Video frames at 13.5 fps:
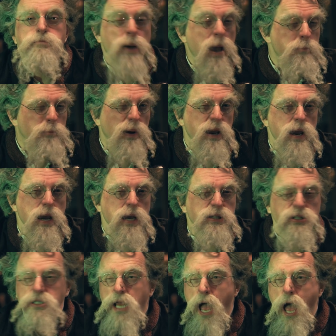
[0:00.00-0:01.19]
Pimply,
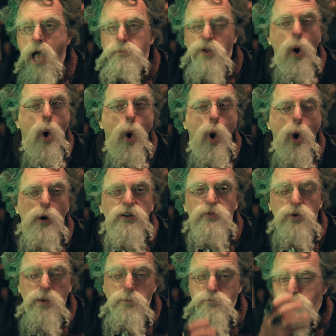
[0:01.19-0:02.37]
scabbed-horned,
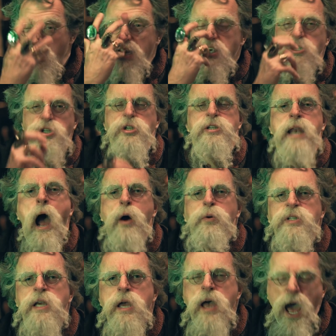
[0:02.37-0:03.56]
with a piggish snout,
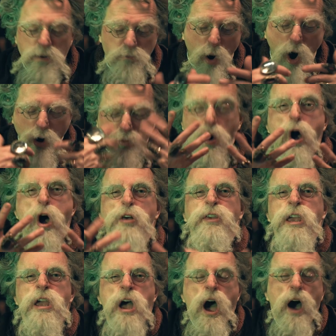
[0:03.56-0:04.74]
and more
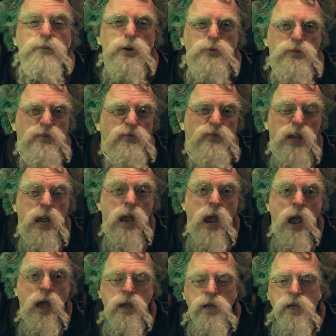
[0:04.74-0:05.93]
worthy of a
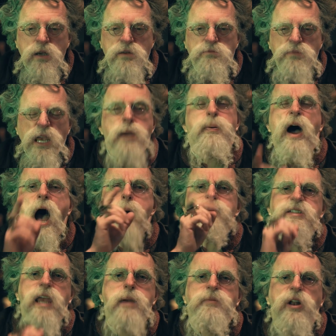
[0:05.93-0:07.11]
Gravier. He perhaps
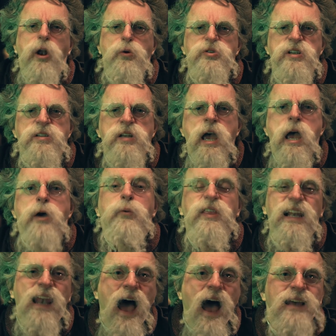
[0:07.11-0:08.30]
came closest with a
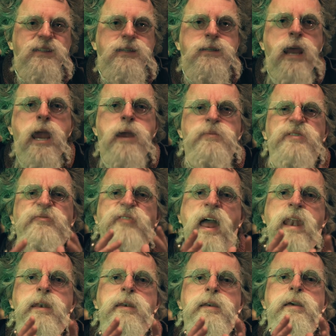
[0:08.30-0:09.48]
lass named
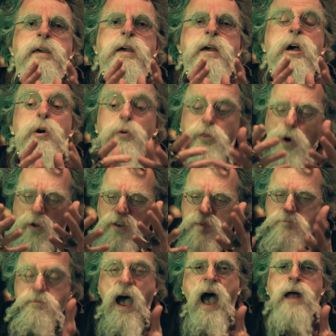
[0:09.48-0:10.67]
Fen, who thought
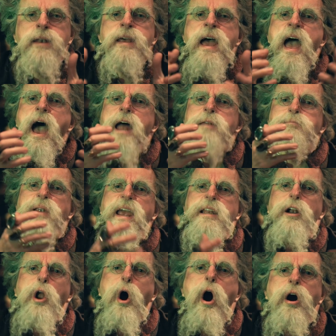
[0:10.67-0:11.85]
him mad and played
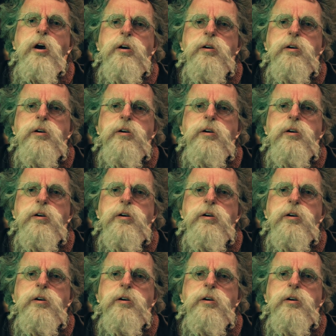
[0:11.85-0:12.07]
along.